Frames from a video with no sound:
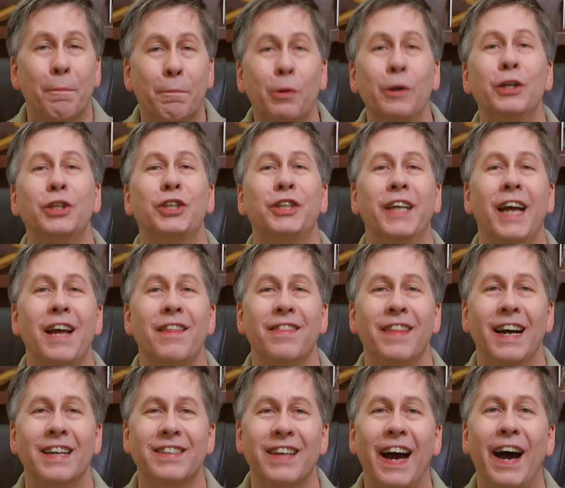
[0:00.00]
appreciate
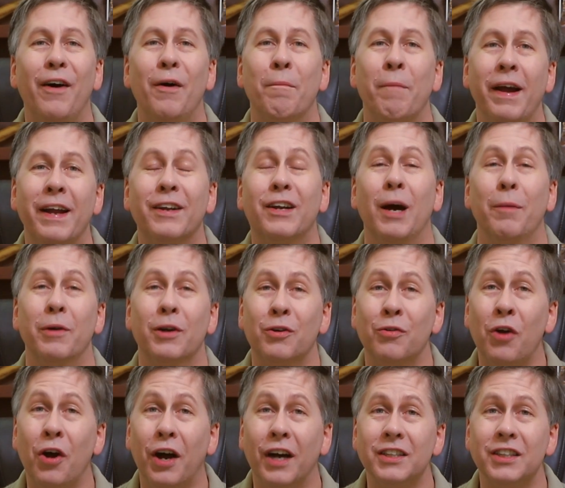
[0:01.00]
that's how it might come
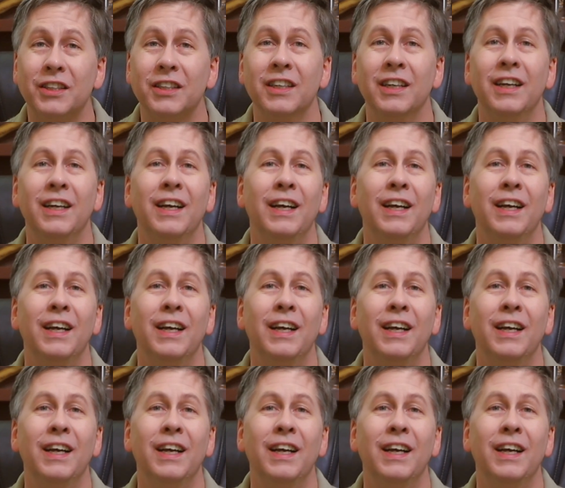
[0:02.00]
across,